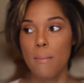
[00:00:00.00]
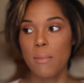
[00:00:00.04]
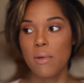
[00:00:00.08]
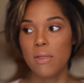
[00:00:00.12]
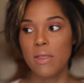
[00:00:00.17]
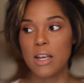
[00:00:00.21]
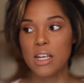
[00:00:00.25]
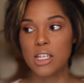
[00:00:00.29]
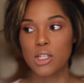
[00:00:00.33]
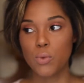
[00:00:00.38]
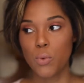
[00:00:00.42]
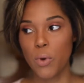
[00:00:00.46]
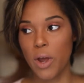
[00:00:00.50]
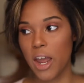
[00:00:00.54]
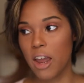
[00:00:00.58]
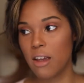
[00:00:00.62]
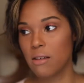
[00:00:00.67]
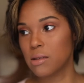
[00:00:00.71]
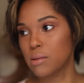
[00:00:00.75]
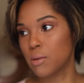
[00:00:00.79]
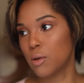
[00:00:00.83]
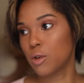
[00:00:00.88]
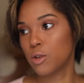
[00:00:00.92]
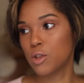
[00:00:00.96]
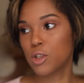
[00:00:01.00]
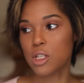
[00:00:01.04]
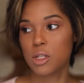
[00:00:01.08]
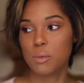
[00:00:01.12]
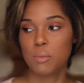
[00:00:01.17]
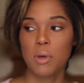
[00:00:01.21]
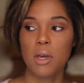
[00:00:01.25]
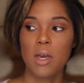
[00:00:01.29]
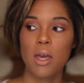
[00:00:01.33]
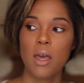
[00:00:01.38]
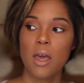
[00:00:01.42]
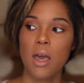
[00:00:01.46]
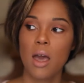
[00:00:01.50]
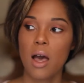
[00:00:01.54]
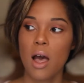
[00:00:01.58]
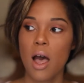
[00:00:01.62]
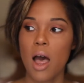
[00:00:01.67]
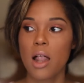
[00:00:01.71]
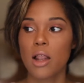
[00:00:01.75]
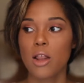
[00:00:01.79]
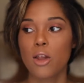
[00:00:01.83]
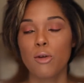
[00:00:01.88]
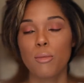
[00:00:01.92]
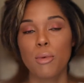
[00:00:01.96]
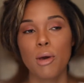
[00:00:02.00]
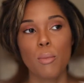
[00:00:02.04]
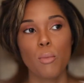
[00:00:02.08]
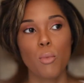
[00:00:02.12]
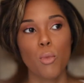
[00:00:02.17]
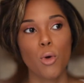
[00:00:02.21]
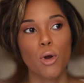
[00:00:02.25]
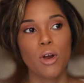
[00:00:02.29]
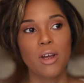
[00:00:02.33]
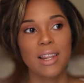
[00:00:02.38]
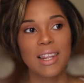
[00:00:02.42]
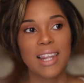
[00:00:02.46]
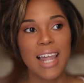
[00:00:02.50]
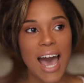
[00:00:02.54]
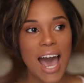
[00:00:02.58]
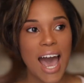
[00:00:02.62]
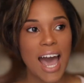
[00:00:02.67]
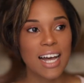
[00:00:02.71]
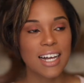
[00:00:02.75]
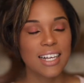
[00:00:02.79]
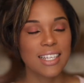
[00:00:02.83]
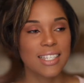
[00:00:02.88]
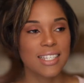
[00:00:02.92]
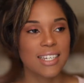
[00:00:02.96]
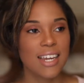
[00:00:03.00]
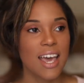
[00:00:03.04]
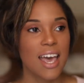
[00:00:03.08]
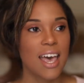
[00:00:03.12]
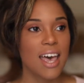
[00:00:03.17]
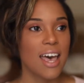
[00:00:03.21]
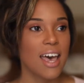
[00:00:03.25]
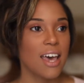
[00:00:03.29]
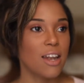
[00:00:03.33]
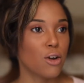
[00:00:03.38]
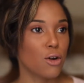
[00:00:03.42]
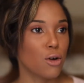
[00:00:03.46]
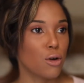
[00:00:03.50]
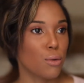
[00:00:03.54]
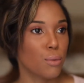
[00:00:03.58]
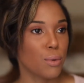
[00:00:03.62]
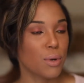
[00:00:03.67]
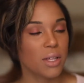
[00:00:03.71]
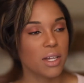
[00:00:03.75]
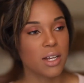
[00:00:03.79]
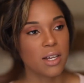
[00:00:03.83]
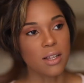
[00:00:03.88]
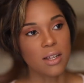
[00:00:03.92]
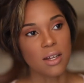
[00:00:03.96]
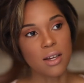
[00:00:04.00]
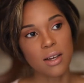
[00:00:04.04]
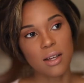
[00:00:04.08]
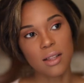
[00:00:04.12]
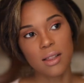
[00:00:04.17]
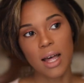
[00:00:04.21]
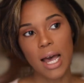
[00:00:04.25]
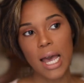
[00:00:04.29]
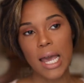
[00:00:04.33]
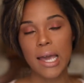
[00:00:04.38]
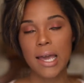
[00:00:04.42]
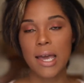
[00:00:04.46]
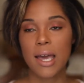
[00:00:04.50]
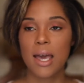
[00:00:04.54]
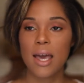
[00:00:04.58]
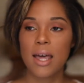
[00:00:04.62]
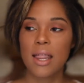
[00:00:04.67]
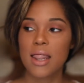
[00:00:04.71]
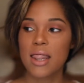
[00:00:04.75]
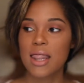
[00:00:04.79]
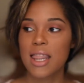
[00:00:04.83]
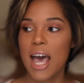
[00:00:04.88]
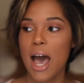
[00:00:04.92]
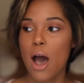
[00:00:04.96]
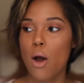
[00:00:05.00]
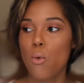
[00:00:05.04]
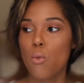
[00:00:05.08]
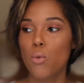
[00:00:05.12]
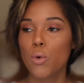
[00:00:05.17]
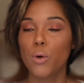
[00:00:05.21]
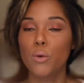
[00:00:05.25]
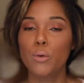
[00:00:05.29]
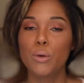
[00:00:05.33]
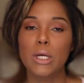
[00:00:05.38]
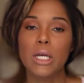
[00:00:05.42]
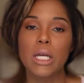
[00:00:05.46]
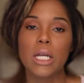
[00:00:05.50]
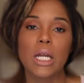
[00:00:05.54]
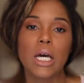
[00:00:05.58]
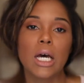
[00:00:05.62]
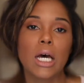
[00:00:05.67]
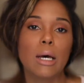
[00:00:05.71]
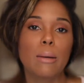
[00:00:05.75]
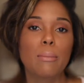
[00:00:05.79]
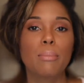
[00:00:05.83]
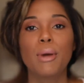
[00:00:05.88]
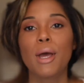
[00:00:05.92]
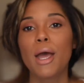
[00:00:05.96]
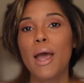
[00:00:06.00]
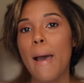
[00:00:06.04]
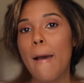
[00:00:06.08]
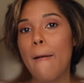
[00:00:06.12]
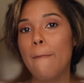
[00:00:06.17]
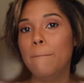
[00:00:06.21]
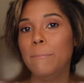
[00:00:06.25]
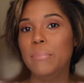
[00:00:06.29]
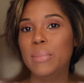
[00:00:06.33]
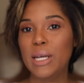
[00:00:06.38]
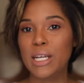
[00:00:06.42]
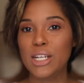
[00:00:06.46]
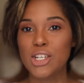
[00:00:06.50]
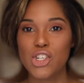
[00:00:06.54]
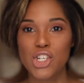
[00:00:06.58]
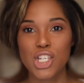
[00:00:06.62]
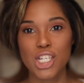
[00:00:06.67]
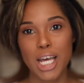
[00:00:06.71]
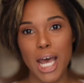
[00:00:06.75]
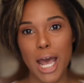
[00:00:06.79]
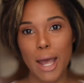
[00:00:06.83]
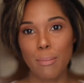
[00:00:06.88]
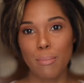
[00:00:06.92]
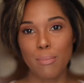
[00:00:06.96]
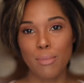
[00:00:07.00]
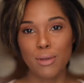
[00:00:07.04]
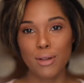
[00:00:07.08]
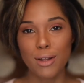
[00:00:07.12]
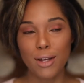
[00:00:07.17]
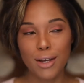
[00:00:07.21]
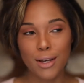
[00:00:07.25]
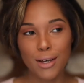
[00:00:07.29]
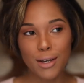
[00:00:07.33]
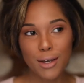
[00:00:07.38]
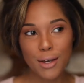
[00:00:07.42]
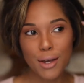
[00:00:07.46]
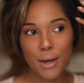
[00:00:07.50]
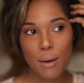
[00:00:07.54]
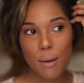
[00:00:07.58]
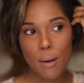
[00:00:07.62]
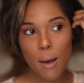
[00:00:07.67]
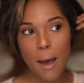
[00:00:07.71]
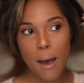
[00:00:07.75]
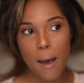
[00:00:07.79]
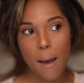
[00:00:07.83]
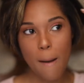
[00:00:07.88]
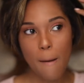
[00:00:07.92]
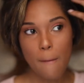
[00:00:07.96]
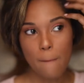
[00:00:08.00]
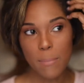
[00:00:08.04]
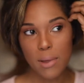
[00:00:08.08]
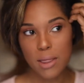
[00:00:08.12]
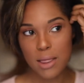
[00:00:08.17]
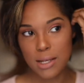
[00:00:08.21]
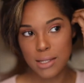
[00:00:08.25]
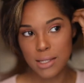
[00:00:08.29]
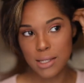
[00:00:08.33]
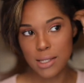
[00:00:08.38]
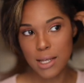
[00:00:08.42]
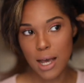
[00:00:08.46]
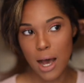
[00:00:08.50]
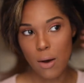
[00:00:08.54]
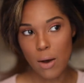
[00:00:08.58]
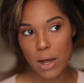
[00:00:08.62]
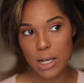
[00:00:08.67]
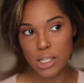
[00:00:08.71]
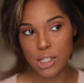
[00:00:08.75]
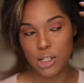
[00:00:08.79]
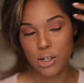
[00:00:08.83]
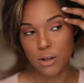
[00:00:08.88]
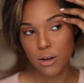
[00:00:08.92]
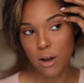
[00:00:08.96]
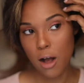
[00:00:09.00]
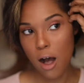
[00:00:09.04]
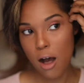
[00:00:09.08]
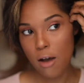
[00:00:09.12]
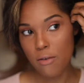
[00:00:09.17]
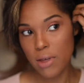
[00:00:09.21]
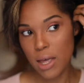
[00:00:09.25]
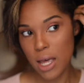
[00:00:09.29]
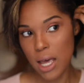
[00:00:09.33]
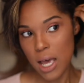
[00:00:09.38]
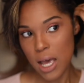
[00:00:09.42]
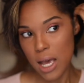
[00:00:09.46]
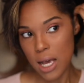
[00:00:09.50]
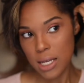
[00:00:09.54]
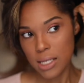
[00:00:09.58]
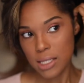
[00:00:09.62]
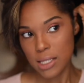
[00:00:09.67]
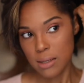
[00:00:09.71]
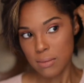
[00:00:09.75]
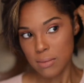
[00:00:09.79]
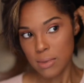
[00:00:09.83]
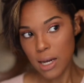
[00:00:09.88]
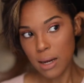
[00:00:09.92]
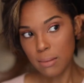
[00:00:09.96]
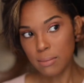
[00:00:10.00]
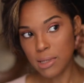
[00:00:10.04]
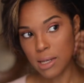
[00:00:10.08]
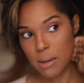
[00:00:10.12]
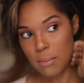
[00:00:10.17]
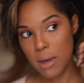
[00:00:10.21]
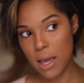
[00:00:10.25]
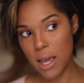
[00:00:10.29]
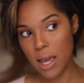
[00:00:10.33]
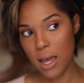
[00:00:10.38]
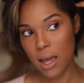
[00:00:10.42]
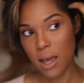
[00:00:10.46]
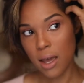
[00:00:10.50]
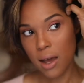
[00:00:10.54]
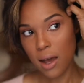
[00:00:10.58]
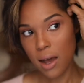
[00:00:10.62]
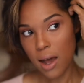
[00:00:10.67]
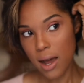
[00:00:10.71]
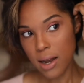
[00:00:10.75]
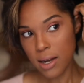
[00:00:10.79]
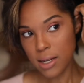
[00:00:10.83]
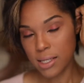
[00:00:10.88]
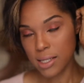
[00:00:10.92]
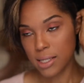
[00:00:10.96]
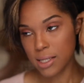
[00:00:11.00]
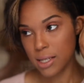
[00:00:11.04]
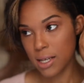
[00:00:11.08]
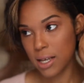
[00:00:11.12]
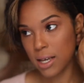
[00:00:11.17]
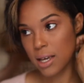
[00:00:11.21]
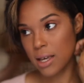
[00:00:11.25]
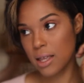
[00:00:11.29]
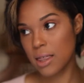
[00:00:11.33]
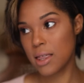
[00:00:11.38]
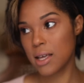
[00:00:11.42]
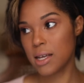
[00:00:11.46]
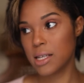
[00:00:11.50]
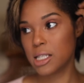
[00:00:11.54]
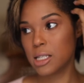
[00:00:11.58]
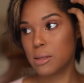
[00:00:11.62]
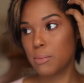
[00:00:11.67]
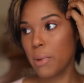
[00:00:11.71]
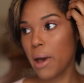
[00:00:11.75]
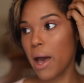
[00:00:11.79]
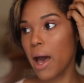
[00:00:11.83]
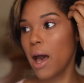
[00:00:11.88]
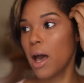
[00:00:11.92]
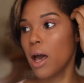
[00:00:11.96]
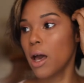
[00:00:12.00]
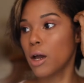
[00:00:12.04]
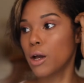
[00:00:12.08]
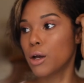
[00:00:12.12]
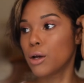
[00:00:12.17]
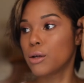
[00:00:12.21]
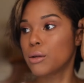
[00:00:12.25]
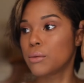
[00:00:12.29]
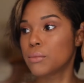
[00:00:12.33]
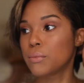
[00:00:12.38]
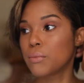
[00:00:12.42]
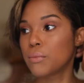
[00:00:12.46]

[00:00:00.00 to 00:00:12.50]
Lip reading: these waves. It'll just be a little bit more laxed, and it'll really look like that woken up beach type look. But this is how I start off. Sometimes I may kind of slick this back.